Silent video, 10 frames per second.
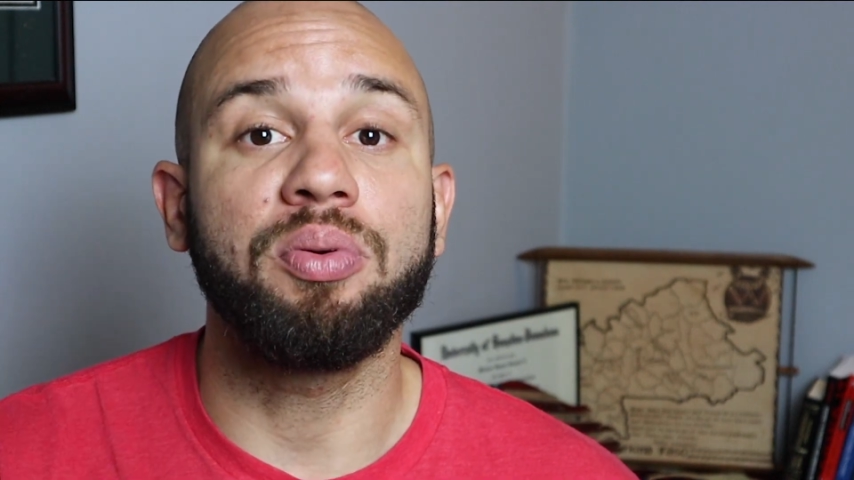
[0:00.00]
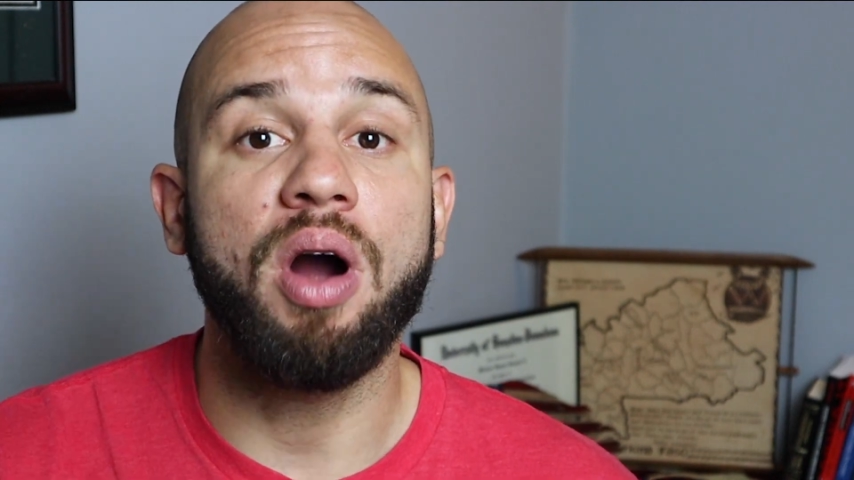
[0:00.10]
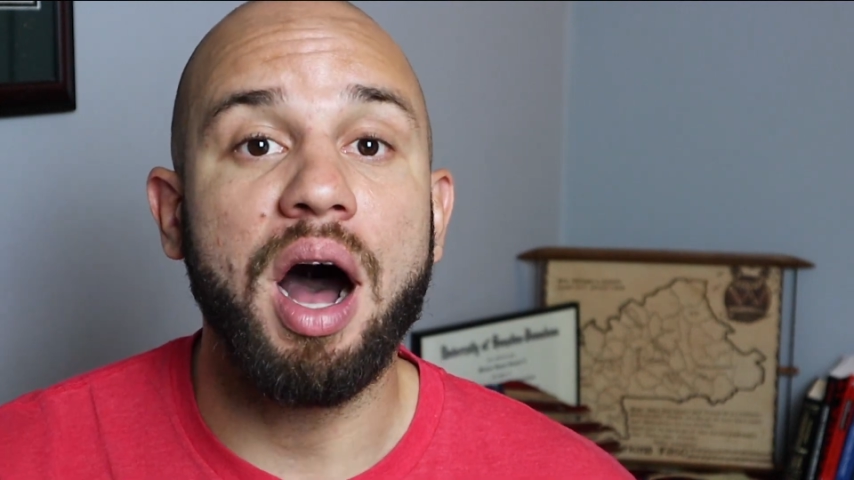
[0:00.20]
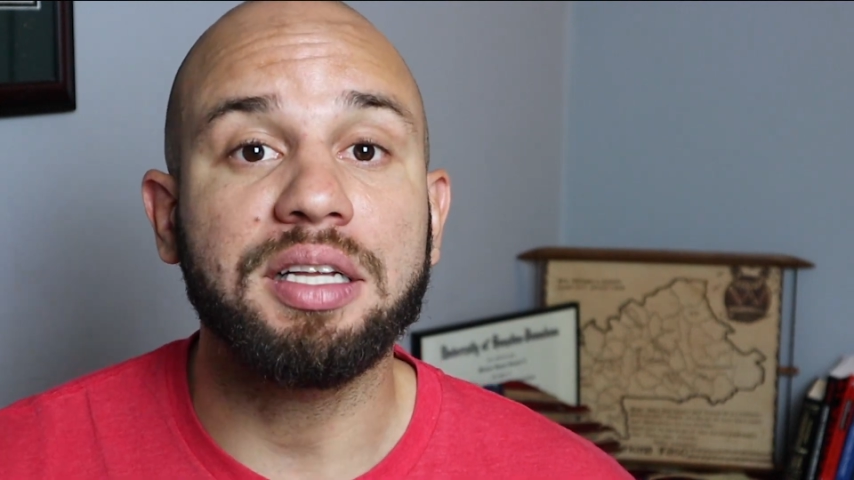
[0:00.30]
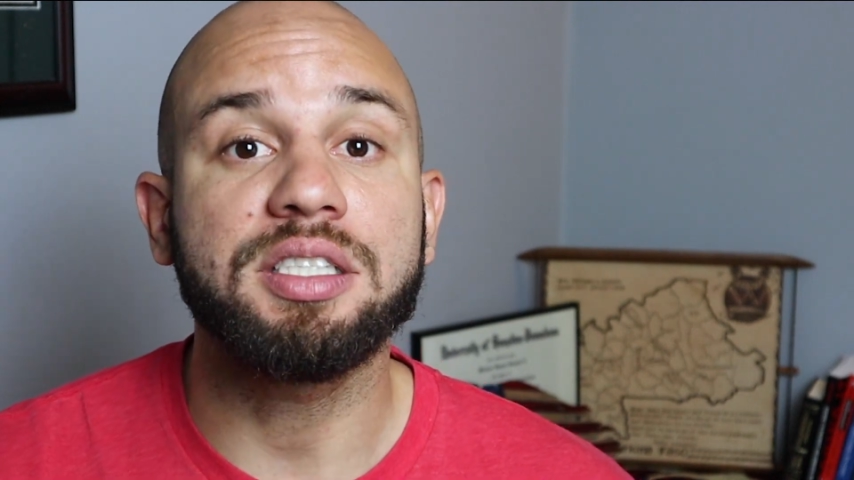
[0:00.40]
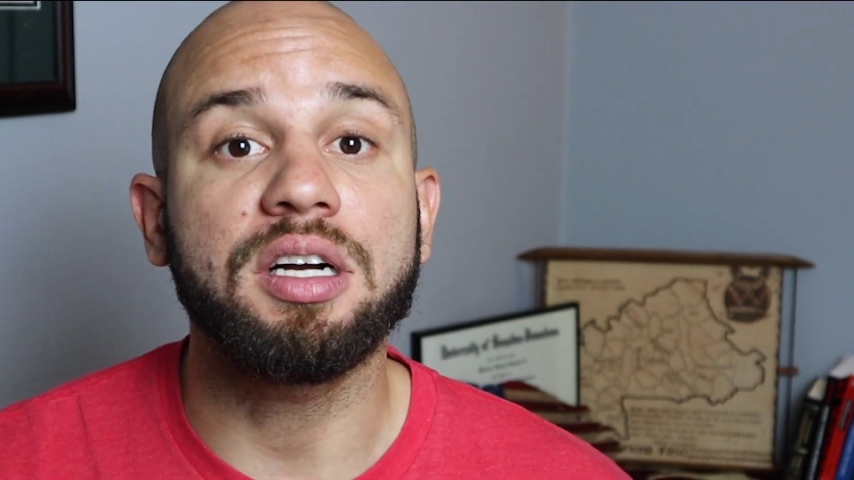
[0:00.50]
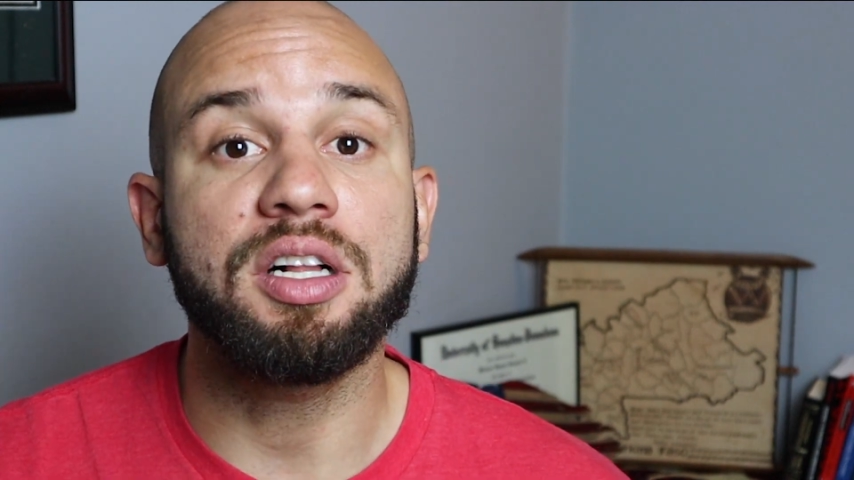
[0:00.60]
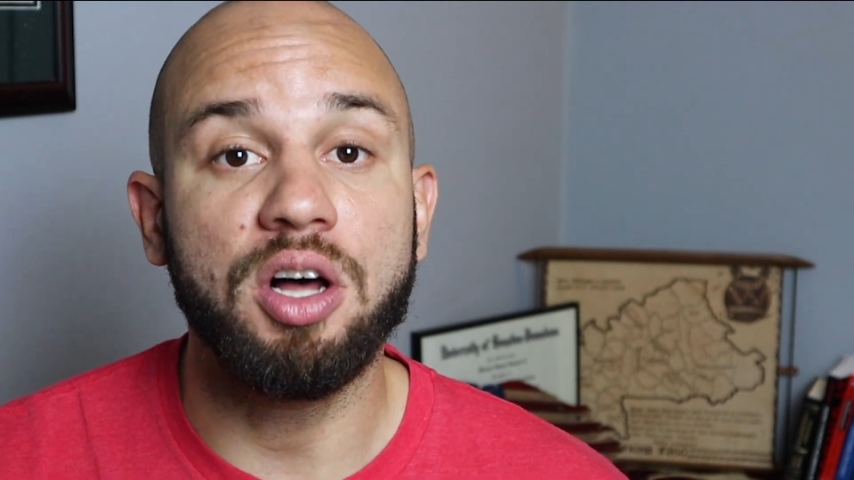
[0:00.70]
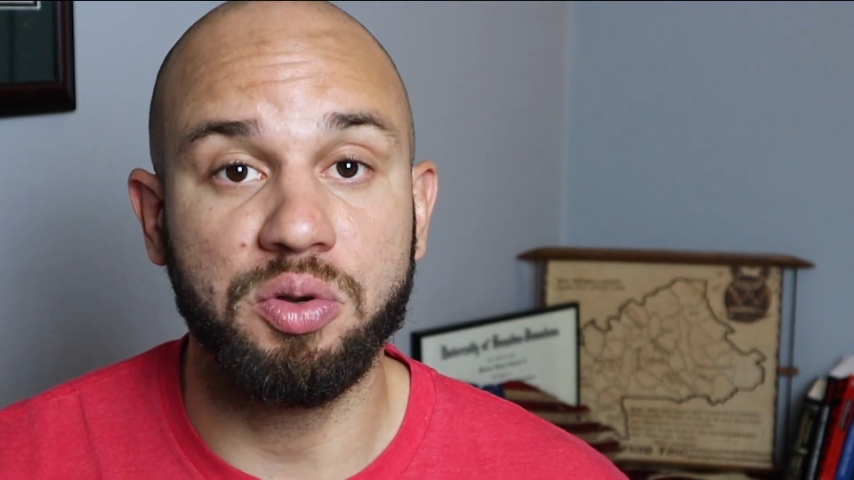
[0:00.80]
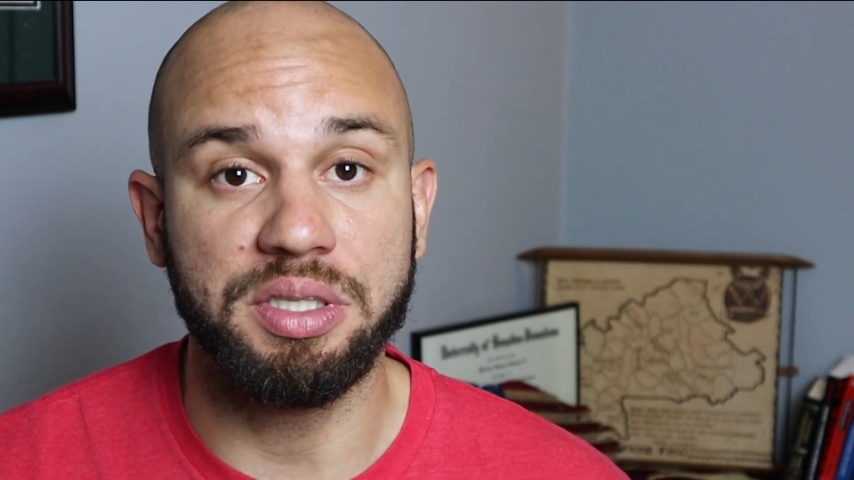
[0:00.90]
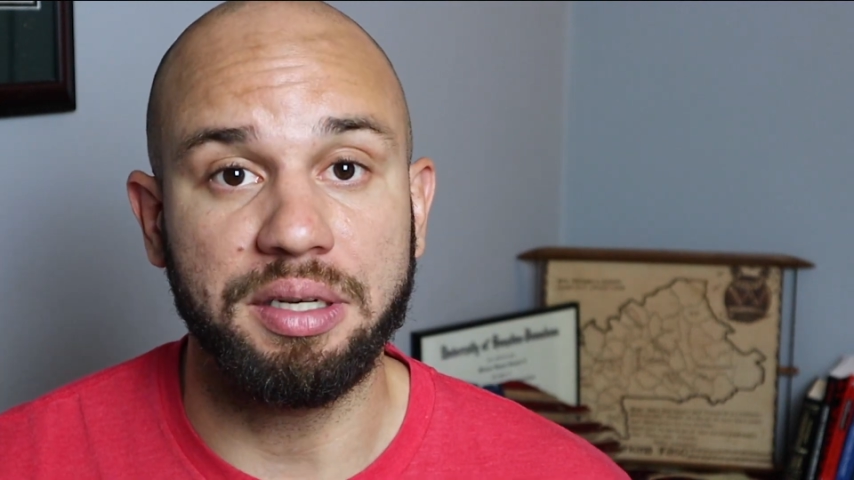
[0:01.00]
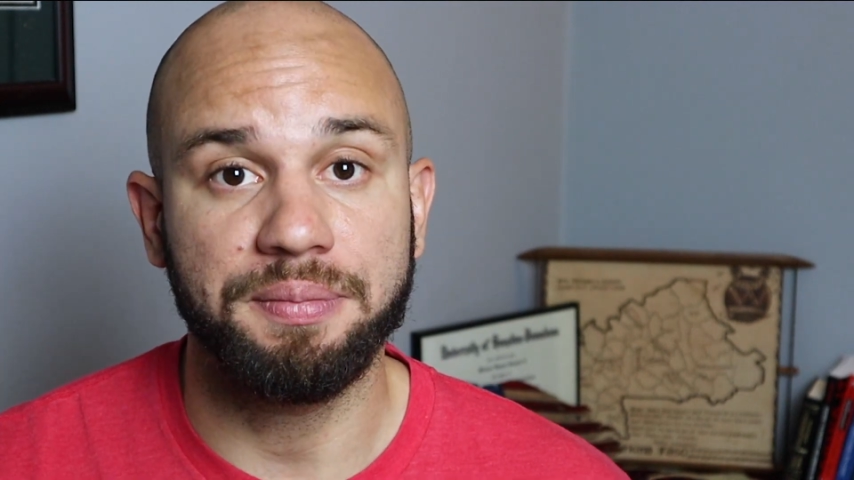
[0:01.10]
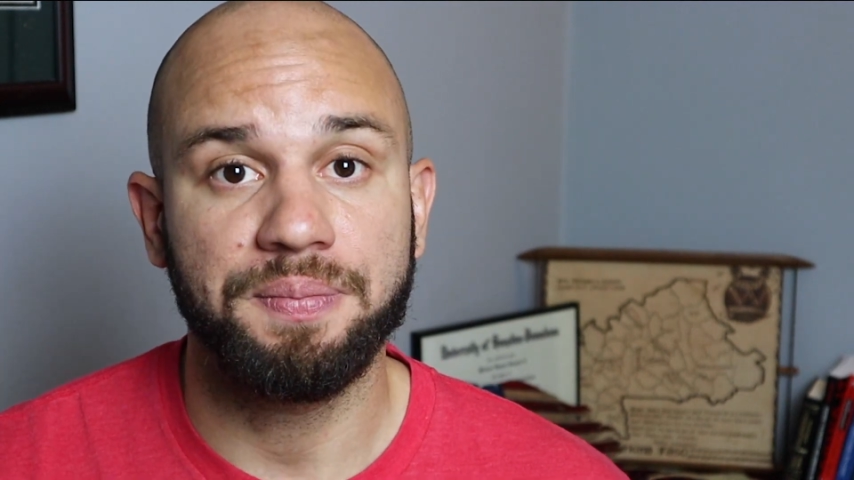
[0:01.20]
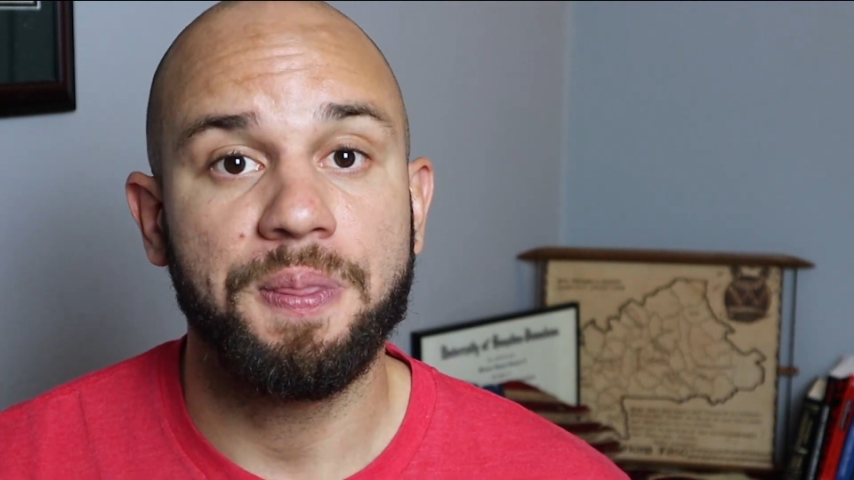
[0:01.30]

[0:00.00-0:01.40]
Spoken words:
brought to closing.